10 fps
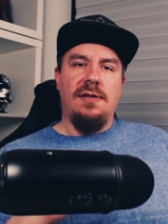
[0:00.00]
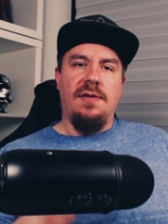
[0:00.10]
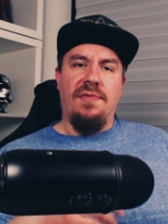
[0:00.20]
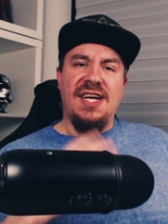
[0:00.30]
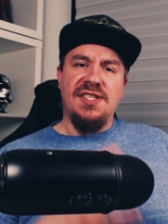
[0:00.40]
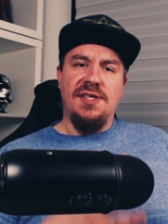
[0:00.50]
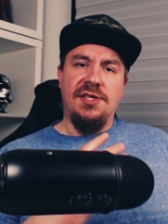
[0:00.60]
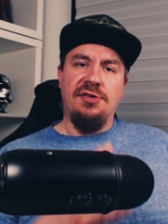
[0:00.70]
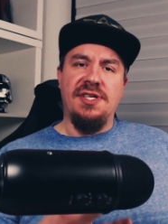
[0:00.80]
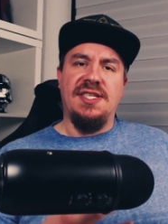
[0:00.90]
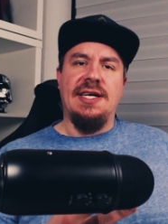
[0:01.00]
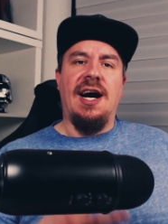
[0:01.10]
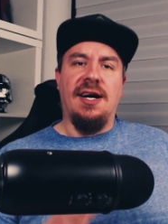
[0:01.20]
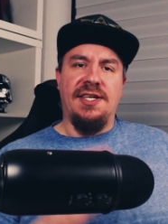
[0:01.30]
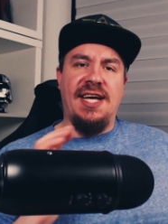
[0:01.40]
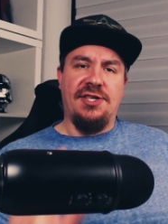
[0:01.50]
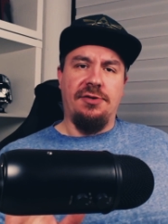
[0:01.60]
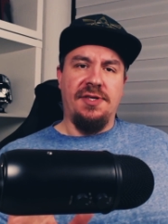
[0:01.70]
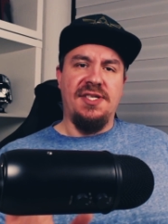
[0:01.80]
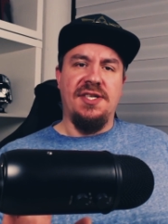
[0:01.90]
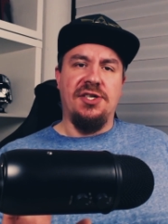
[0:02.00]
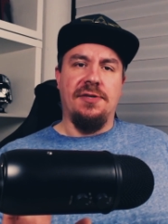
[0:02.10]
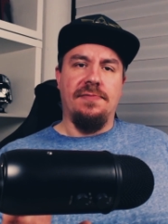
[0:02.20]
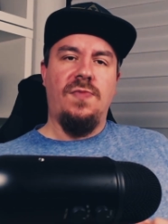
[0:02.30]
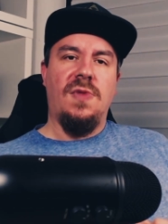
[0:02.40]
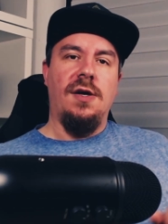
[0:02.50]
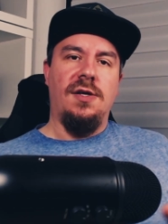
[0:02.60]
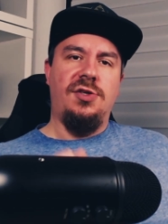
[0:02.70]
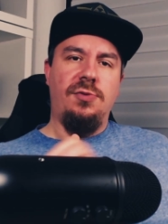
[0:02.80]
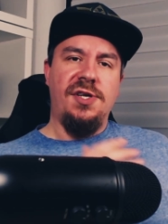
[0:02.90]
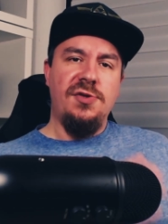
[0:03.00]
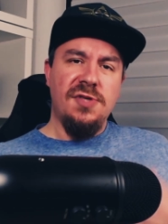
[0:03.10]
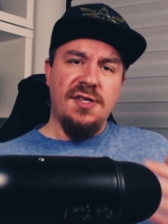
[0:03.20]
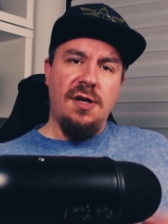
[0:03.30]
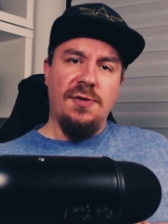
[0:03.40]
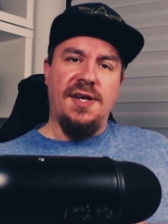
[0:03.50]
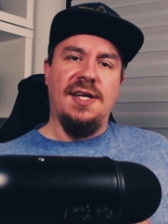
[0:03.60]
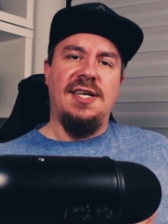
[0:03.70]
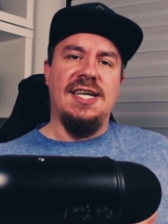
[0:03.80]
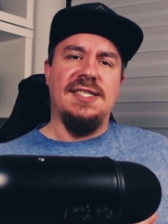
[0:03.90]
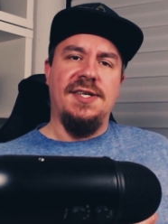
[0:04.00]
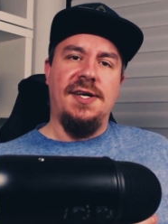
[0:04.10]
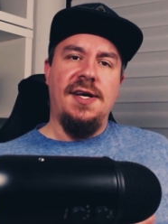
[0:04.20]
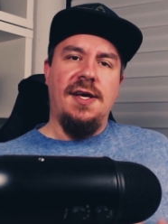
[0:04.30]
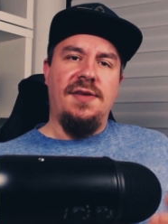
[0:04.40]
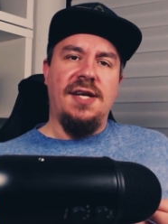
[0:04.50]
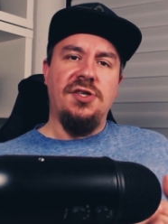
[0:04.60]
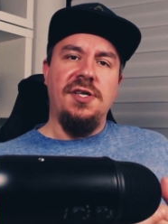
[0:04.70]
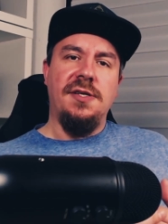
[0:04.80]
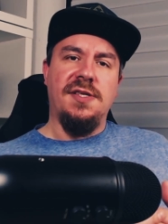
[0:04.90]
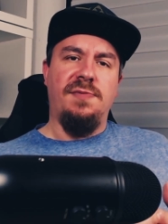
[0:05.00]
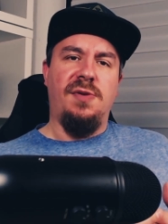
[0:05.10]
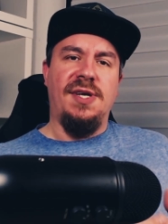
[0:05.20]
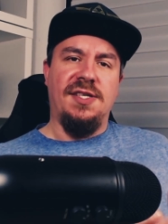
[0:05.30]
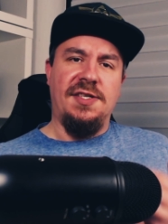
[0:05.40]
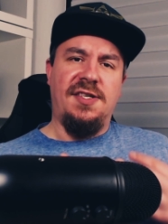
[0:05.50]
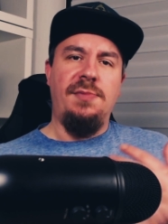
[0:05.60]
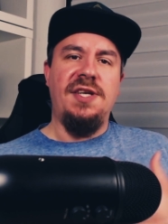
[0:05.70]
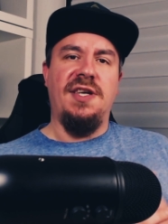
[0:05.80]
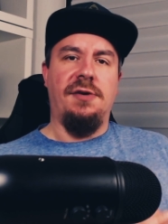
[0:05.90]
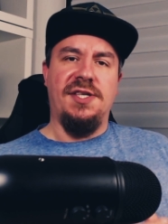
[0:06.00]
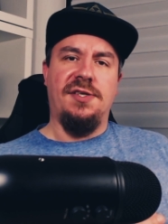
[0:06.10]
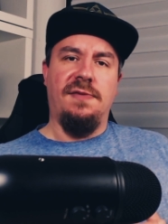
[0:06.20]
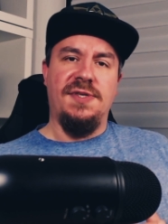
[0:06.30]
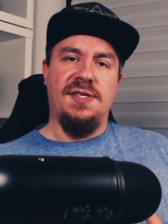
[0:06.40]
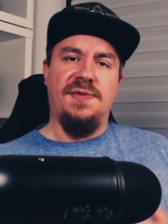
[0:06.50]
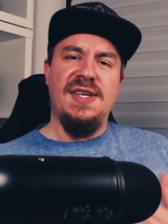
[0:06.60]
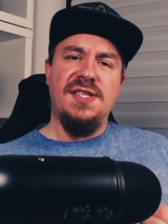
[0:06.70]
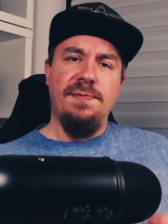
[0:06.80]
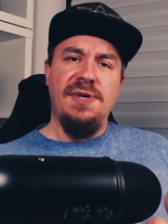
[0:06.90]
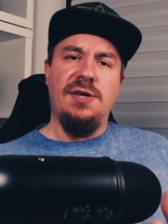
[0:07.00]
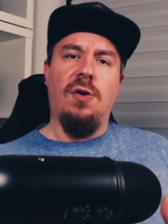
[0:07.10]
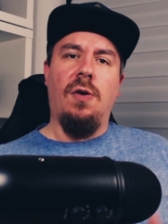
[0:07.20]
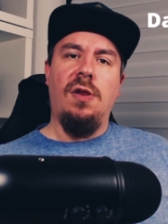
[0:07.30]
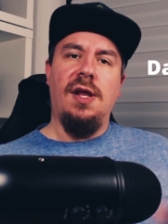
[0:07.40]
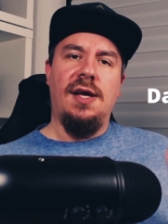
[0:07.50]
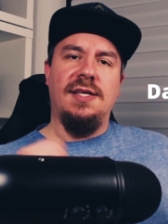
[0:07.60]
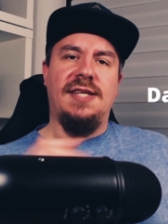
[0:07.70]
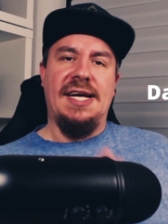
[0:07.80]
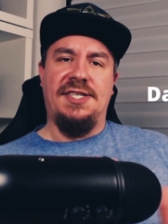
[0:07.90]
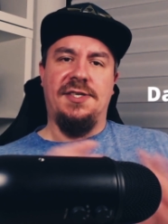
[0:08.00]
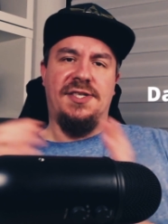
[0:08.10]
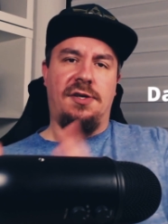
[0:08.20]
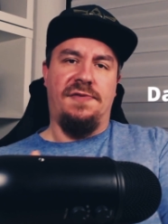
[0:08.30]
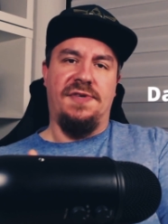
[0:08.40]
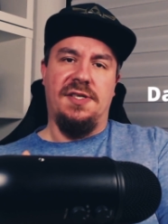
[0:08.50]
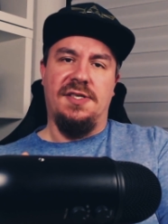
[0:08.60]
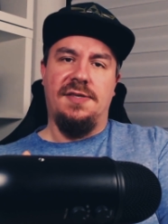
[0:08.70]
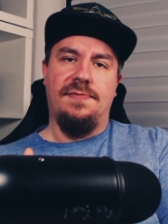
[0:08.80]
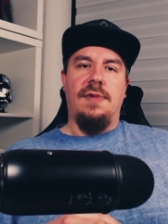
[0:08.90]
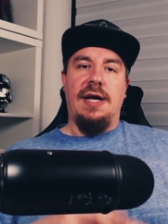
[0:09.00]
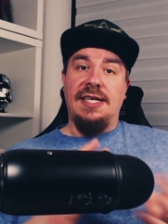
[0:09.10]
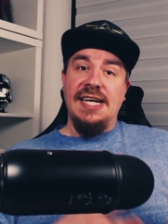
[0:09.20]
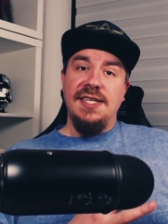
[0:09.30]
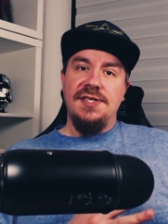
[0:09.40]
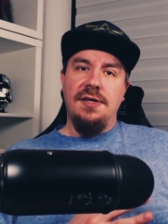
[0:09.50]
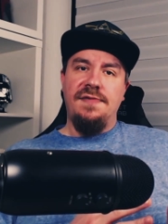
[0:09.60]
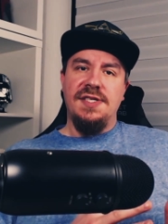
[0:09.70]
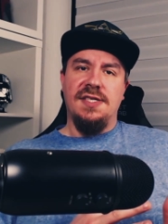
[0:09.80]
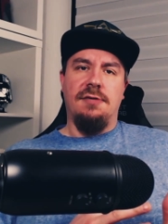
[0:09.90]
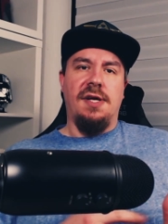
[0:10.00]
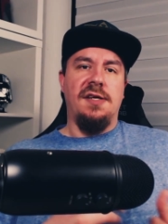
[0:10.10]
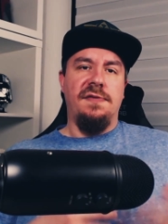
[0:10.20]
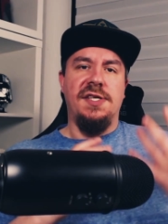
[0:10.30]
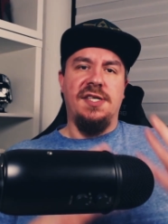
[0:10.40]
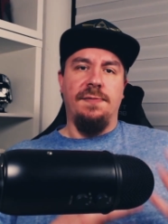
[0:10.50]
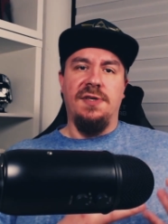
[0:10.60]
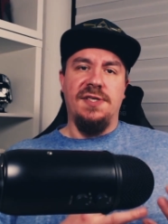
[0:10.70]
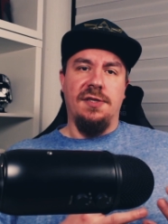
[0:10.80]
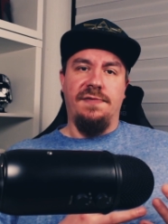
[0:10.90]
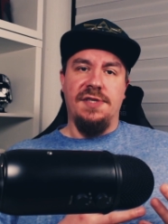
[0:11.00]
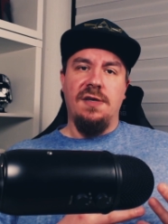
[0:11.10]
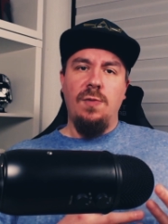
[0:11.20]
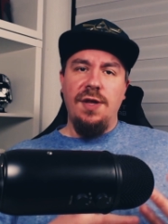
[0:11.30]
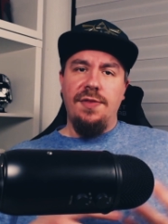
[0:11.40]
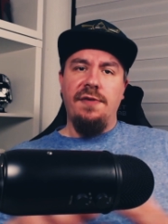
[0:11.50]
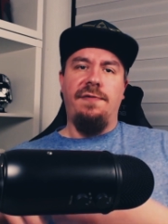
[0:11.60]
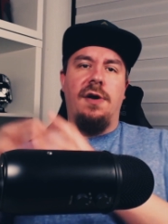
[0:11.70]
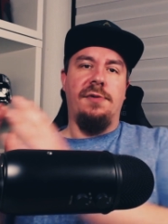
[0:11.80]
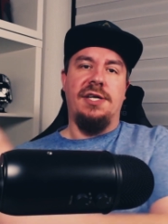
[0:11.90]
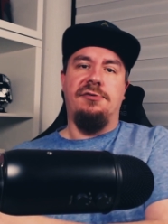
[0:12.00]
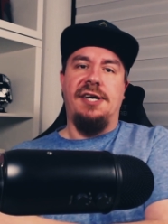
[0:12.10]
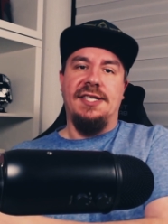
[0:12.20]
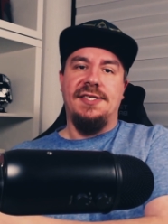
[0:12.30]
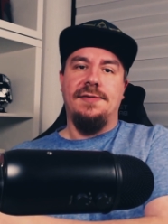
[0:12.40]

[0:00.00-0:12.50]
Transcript: That's an interesting architectural decision. To reduce the load on a cluster, the engineers implemented intermediary services they simply call data services. A data service is a relatively simple service with the following traits.